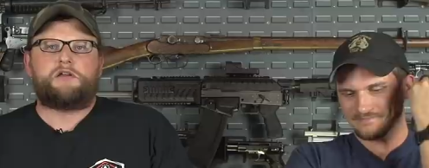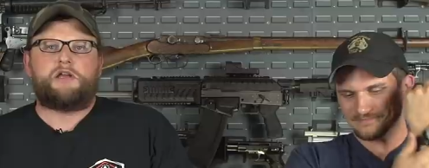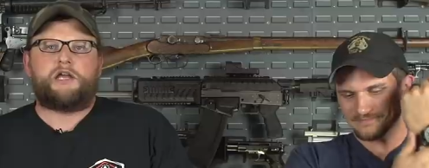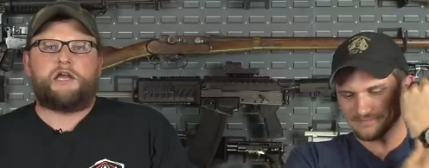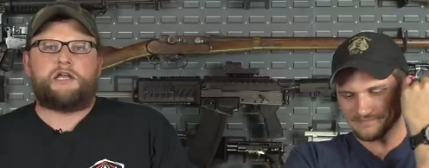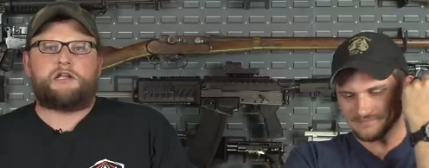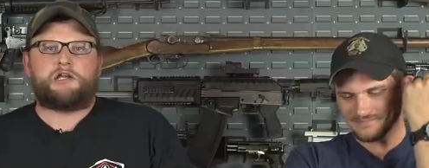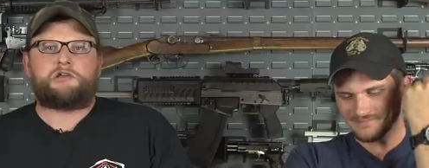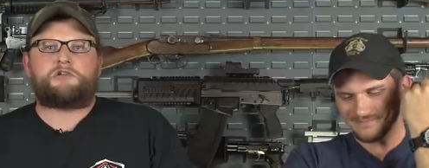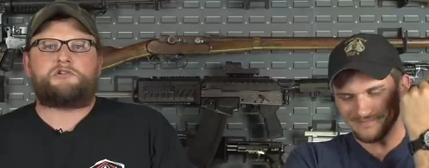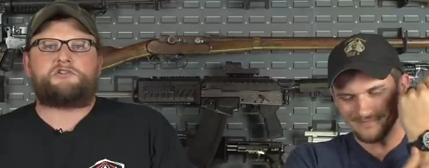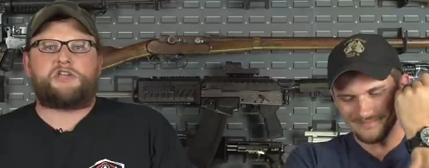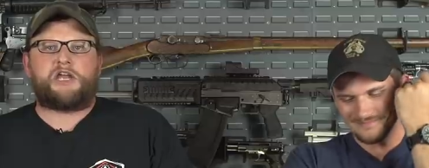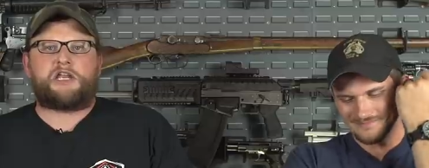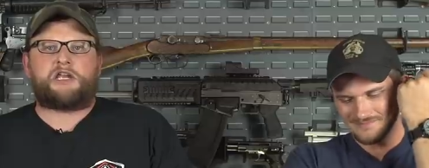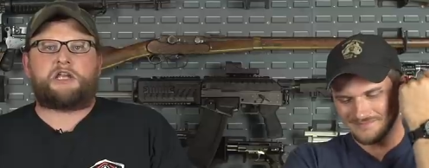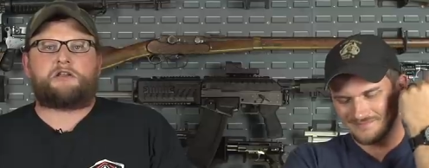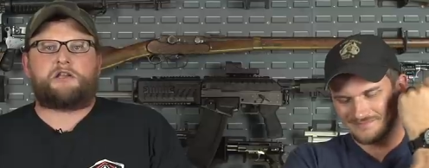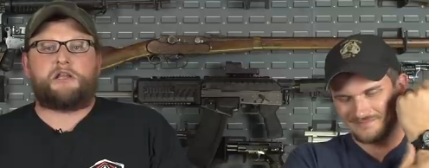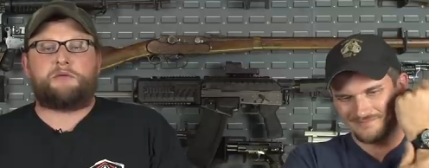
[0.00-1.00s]
Speaker 1: and
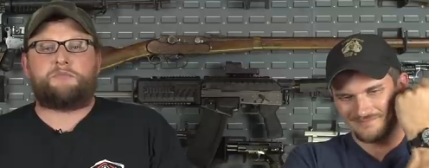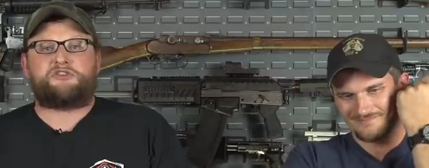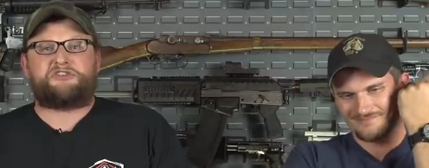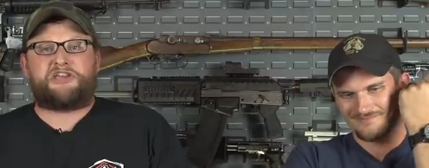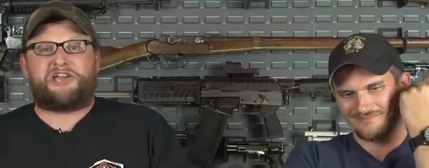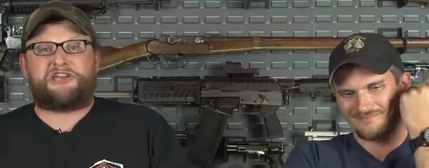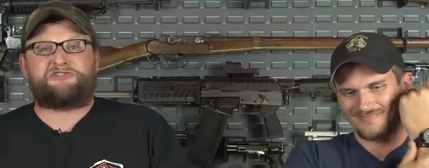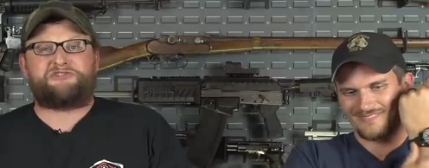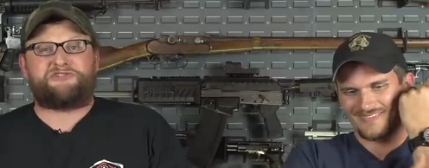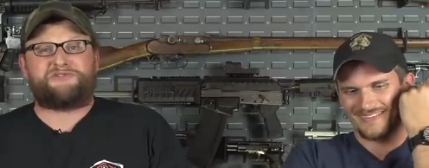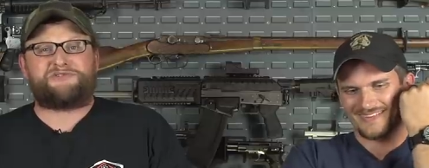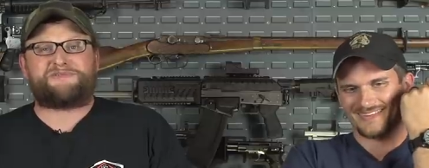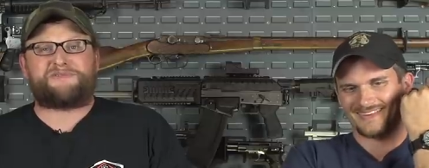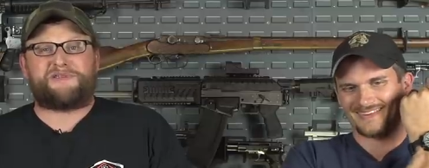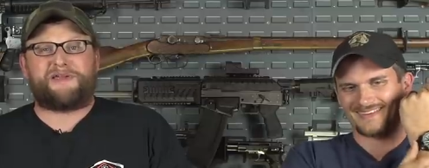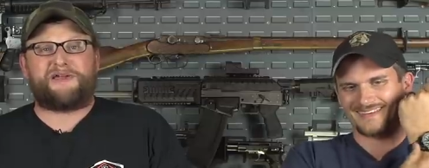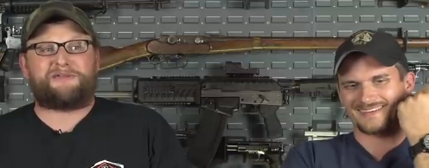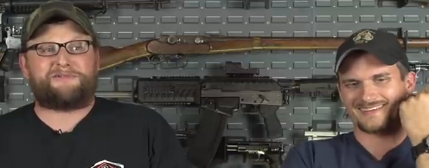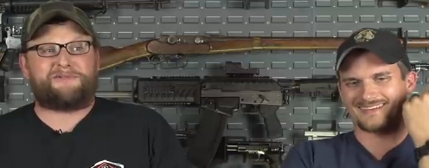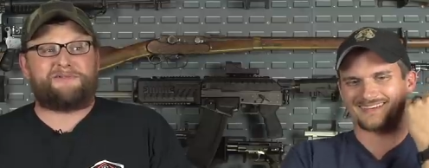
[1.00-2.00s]
understanding
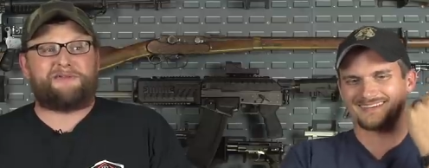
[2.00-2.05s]
limitations, like